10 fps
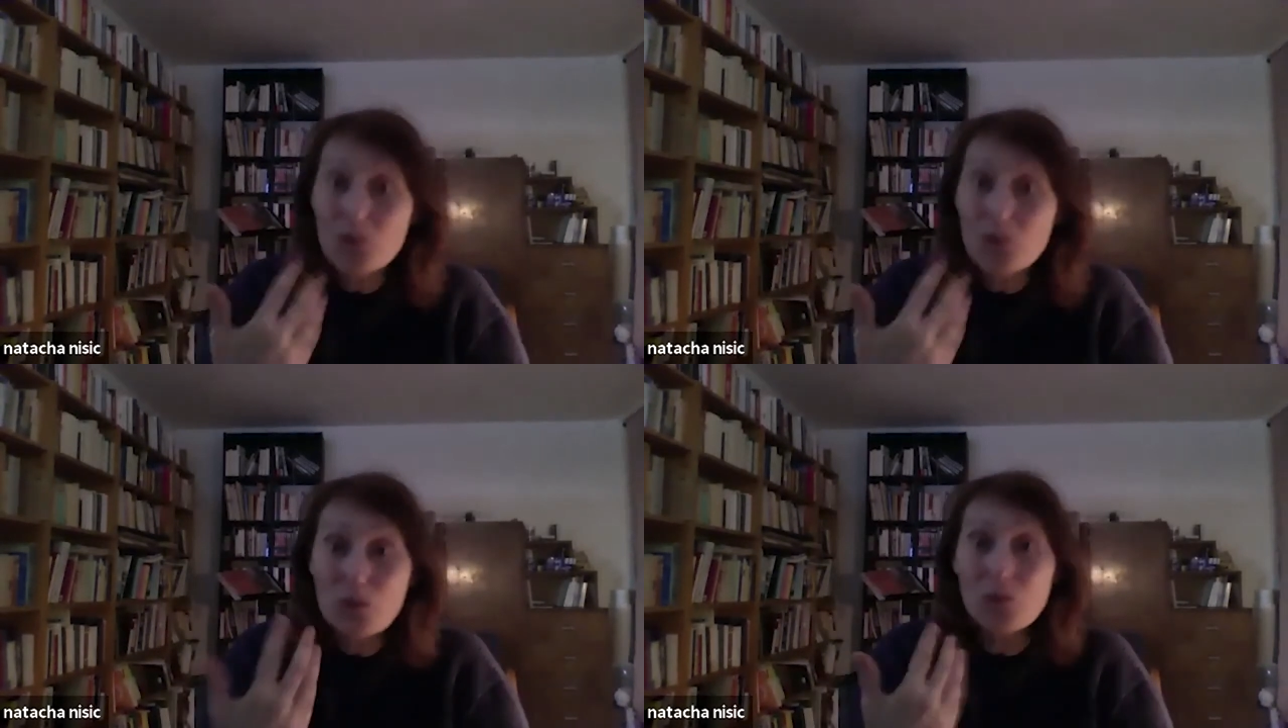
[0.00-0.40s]

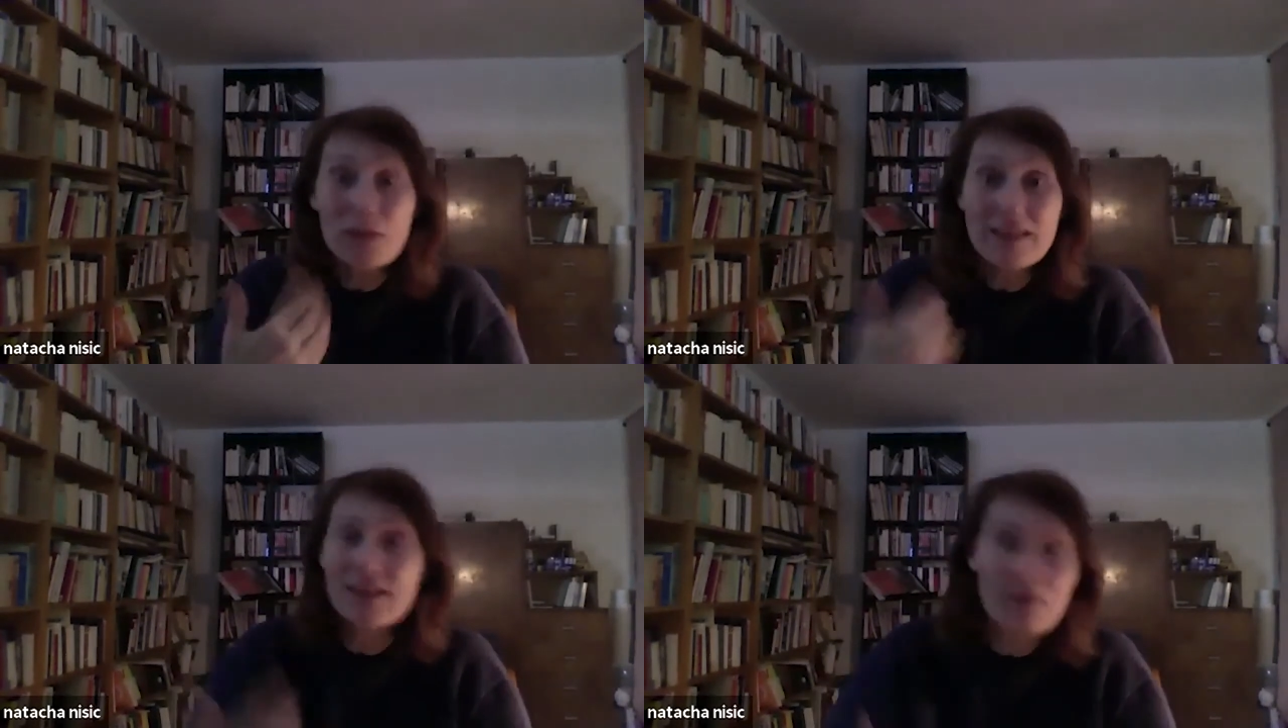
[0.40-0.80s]

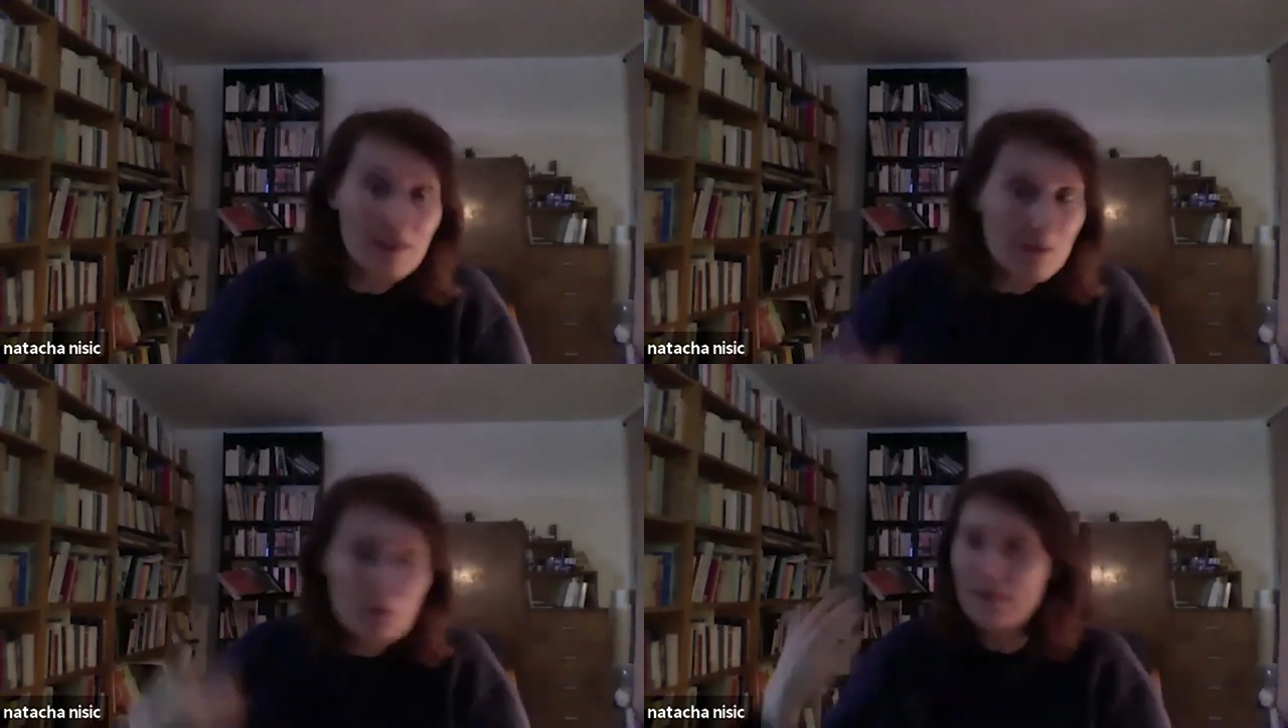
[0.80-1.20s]
receive
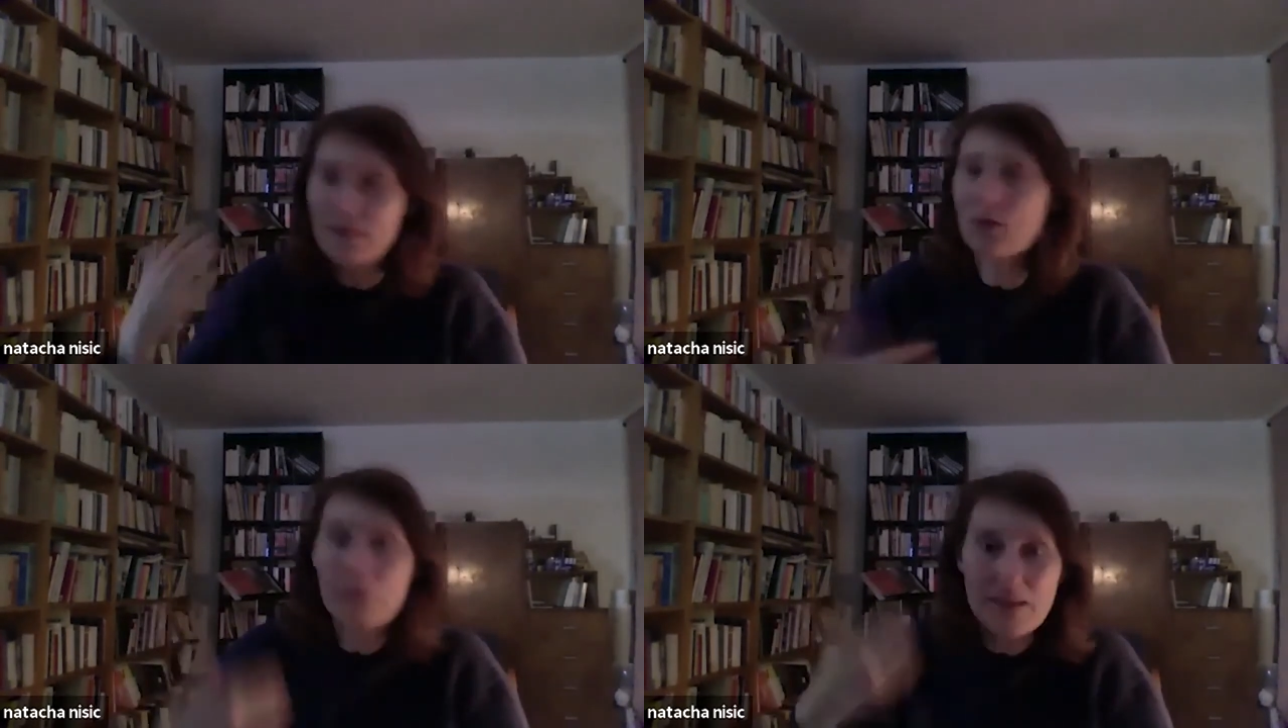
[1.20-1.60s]
and
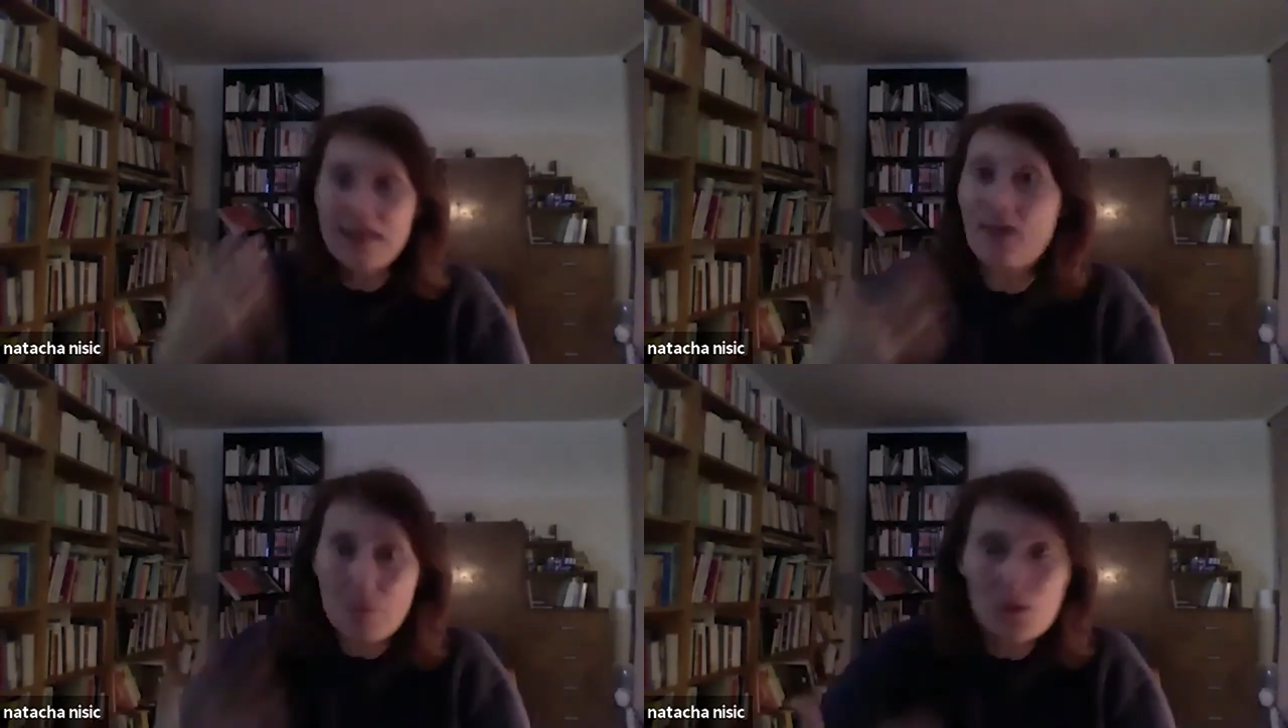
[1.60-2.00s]
without being
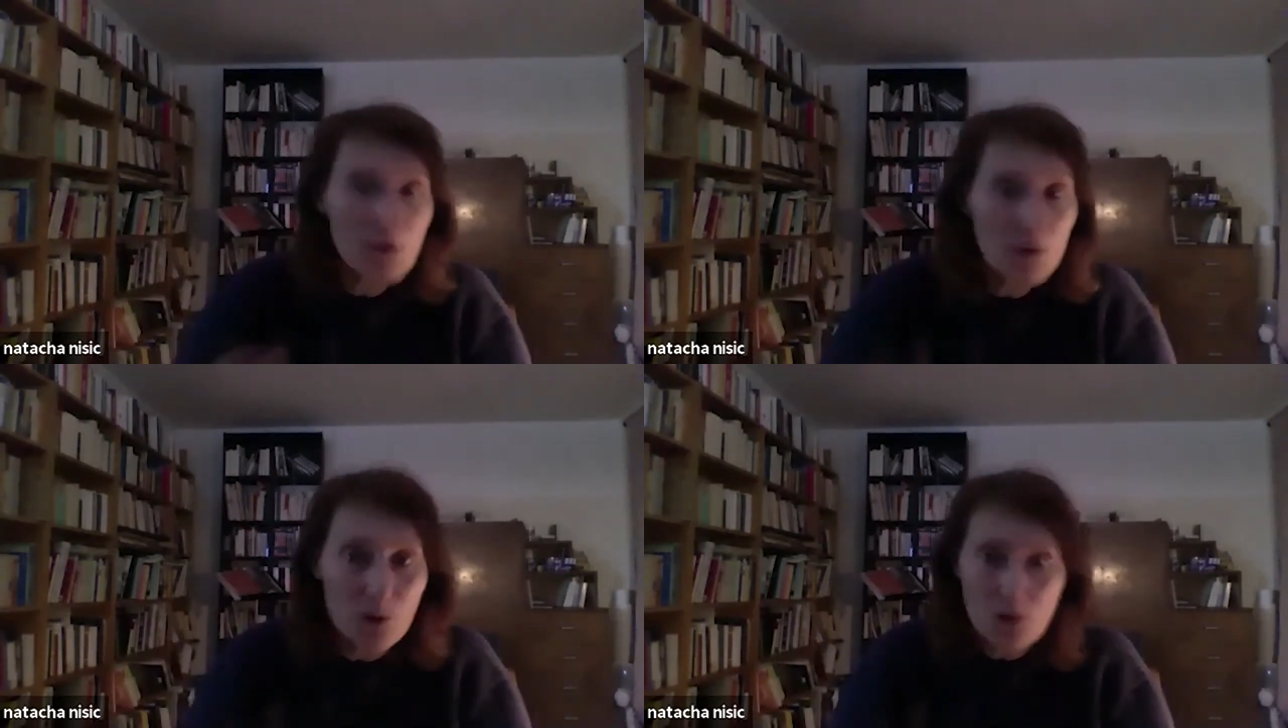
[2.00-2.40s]
able to
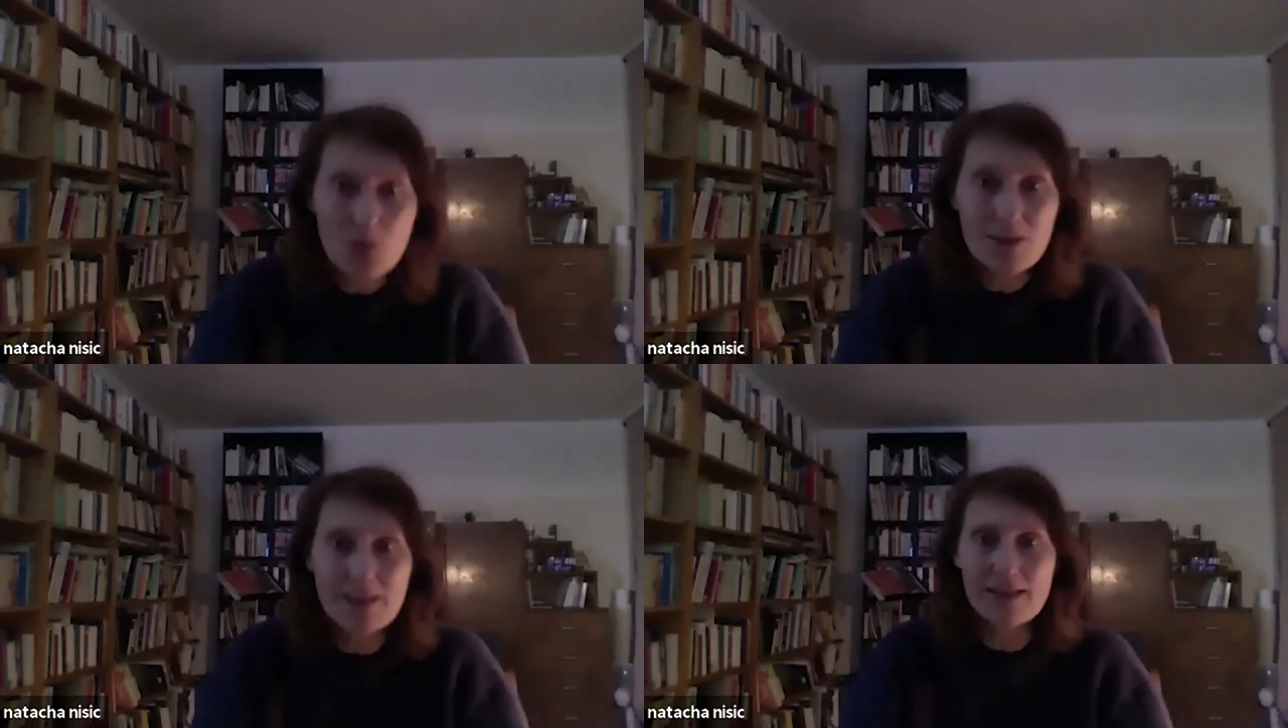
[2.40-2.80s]
use
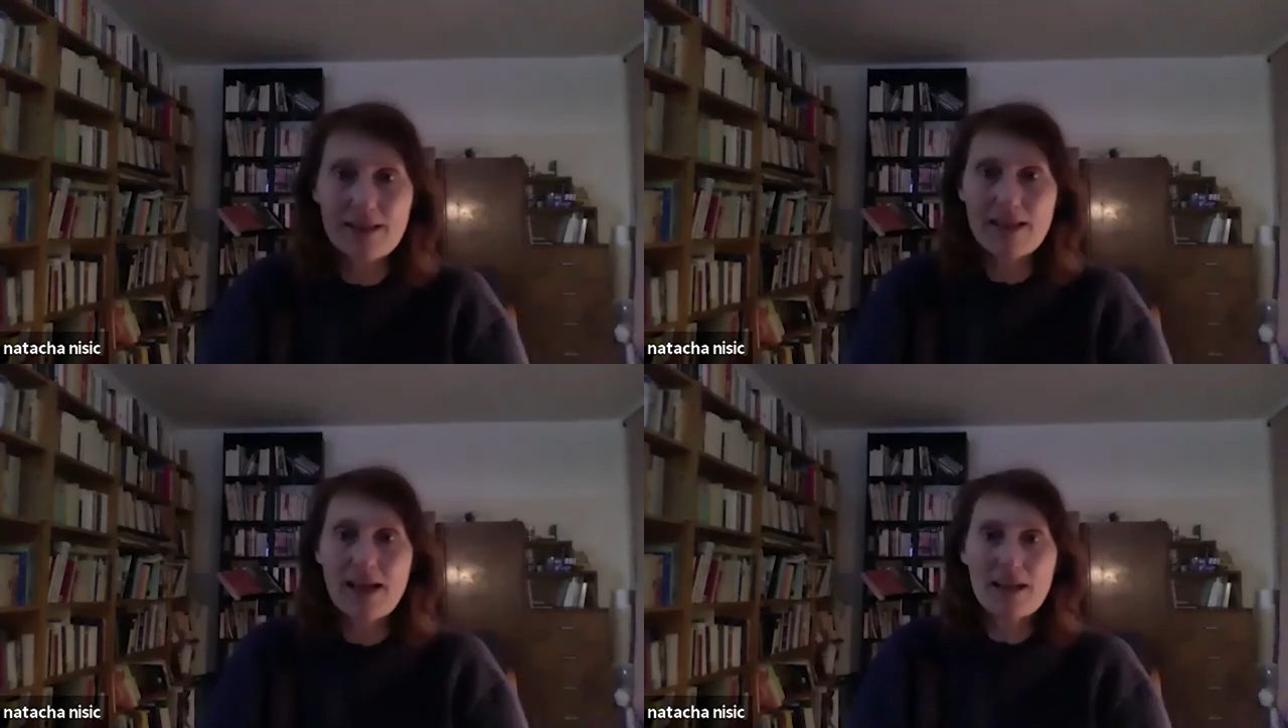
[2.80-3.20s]
it
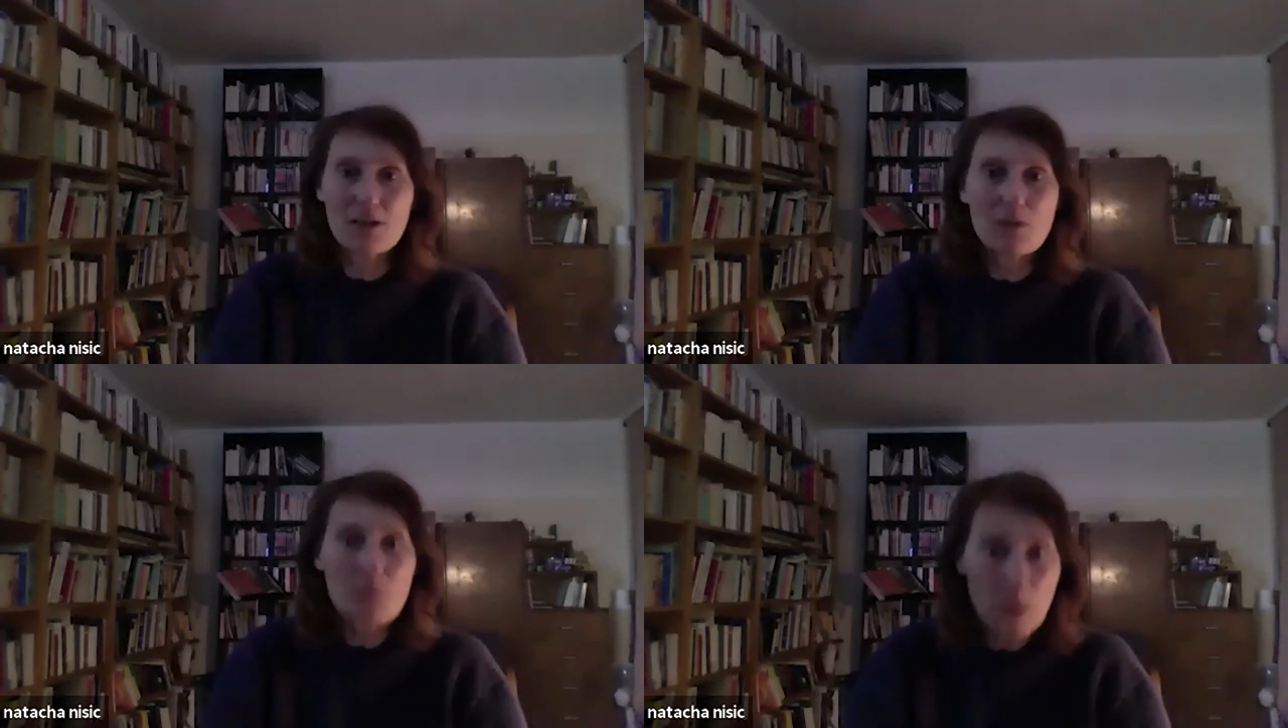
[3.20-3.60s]
in a
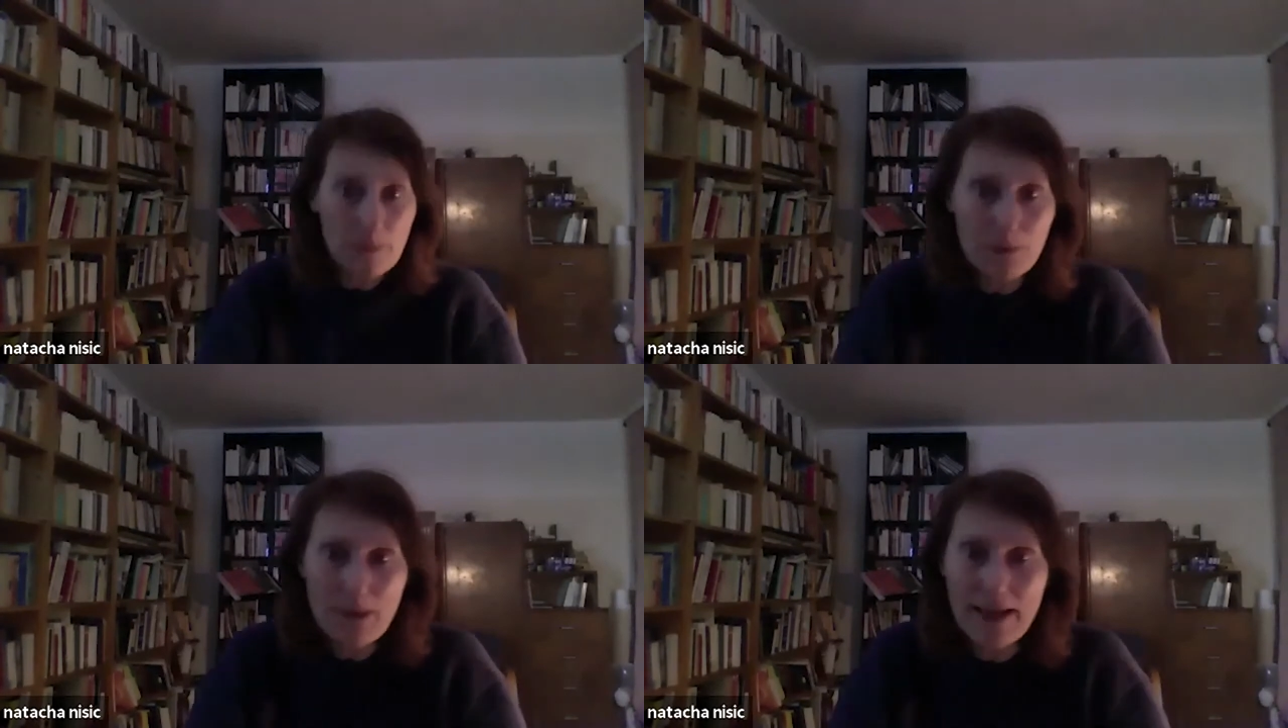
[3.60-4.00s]
proper
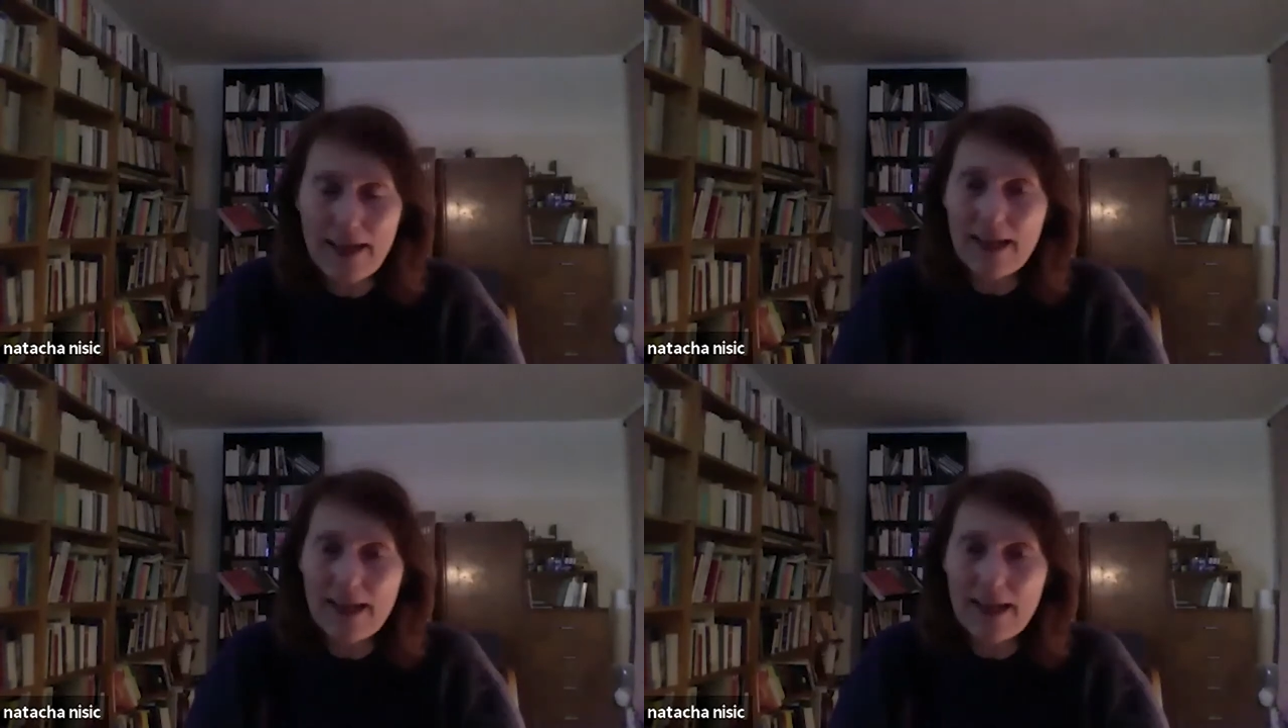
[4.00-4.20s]
way.